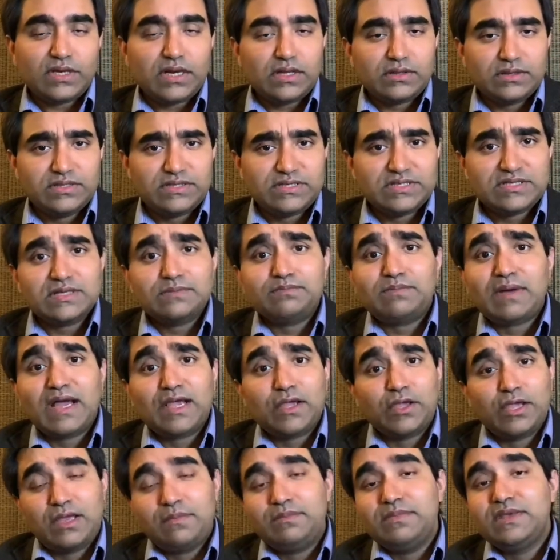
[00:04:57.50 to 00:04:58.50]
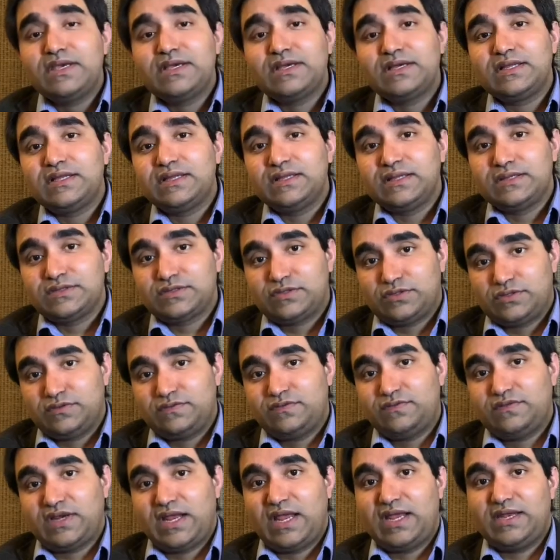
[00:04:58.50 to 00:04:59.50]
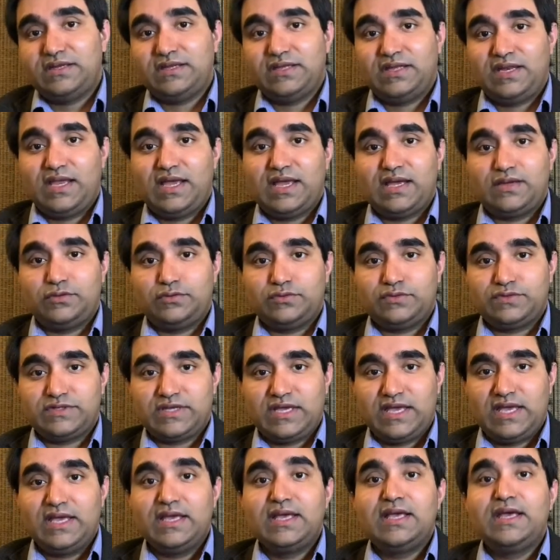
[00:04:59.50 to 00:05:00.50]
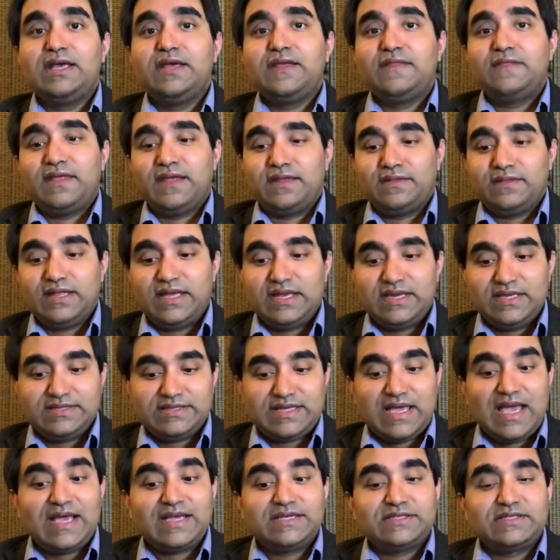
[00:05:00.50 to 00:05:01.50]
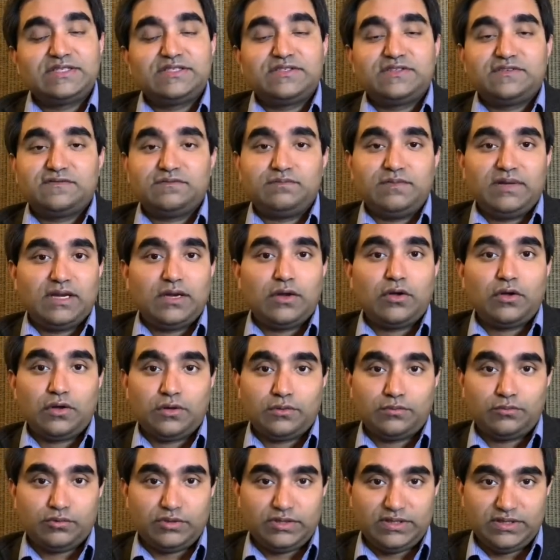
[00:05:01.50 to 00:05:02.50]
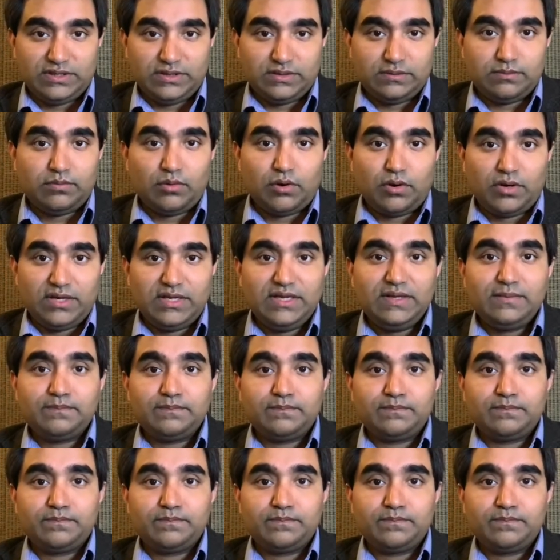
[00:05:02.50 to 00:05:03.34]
This is a biochemical sort of criteria to say that there is excess of male hormone in the body.